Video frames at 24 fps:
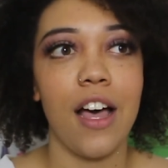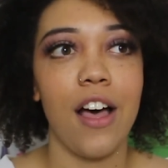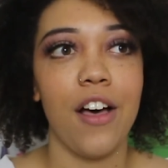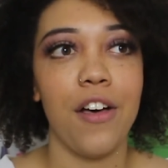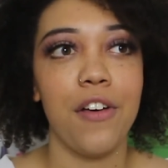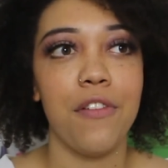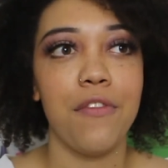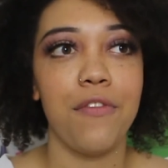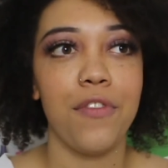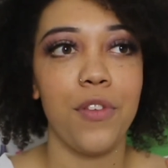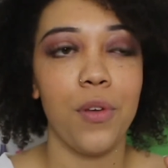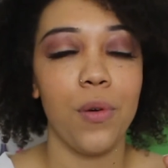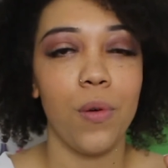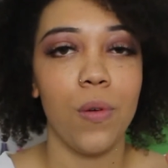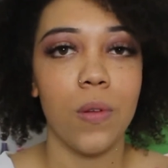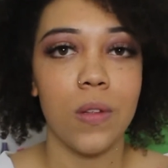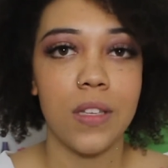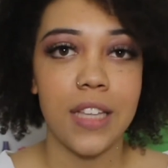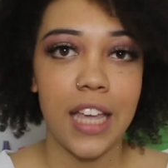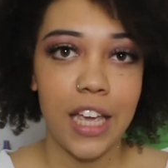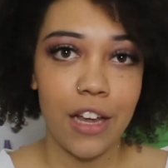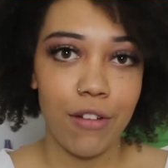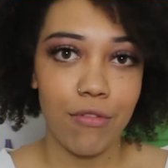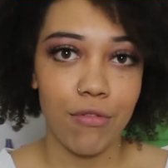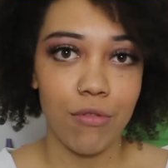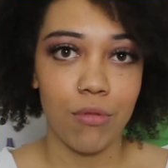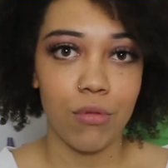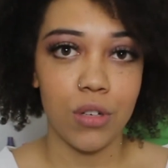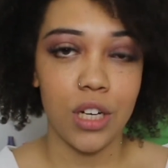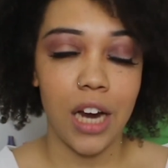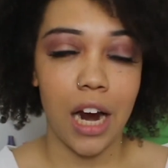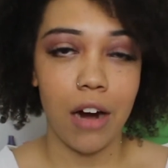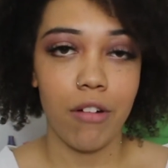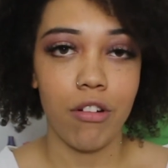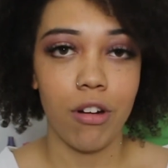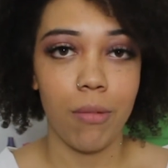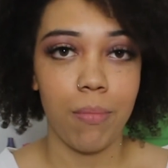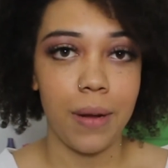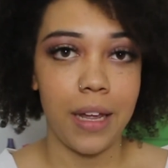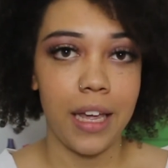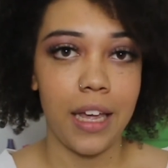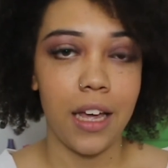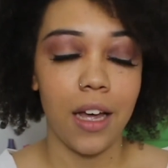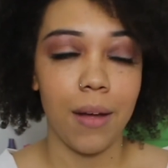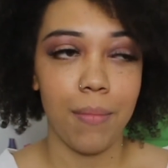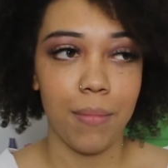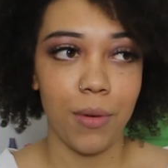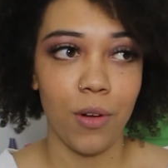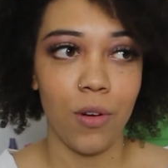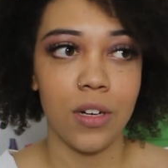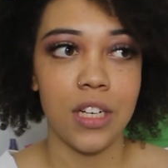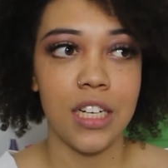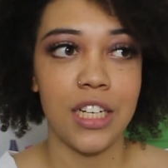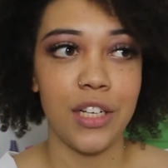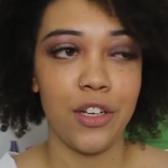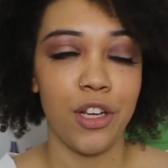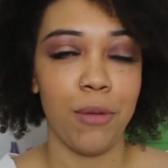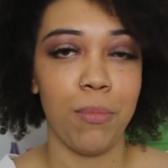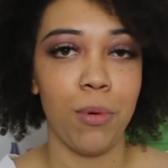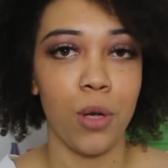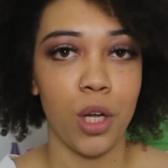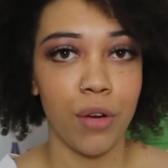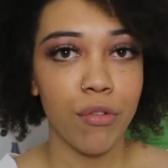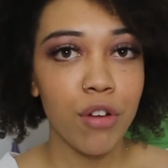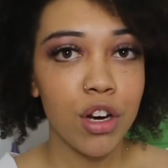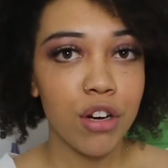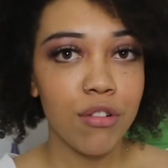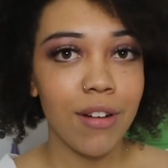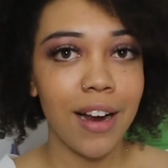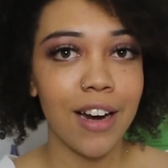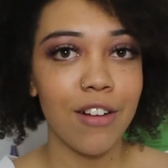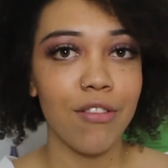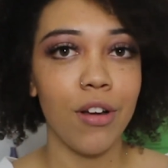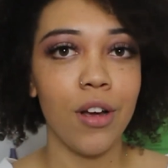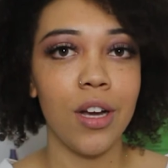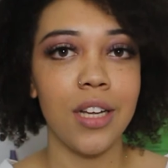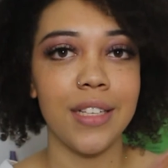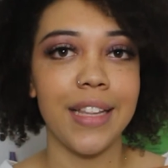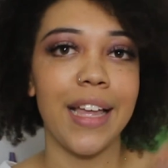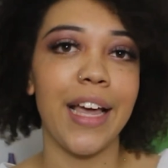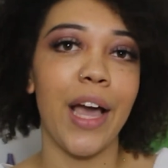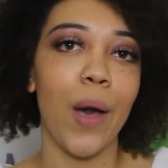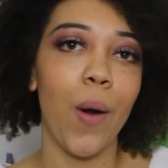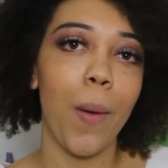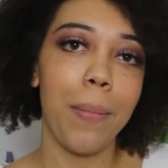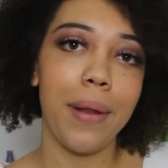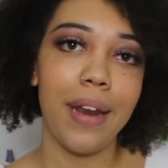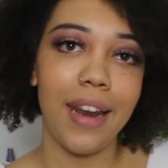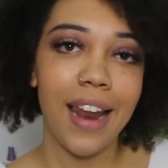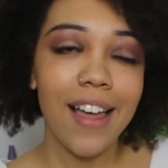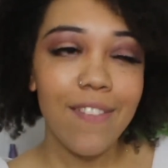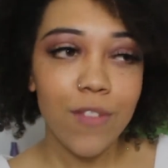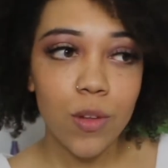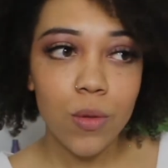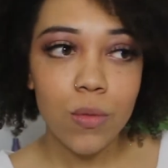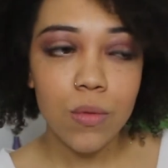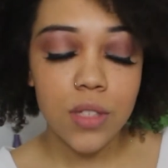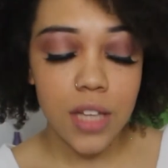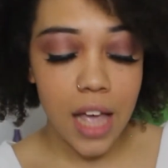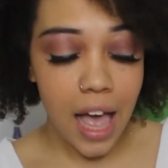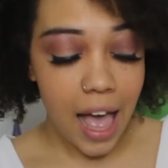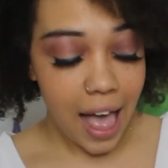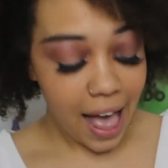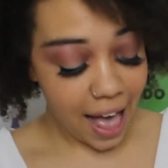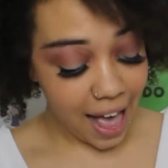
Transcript: of your sacral chakra being unblocked until you block your root chakra, because they go up in levels.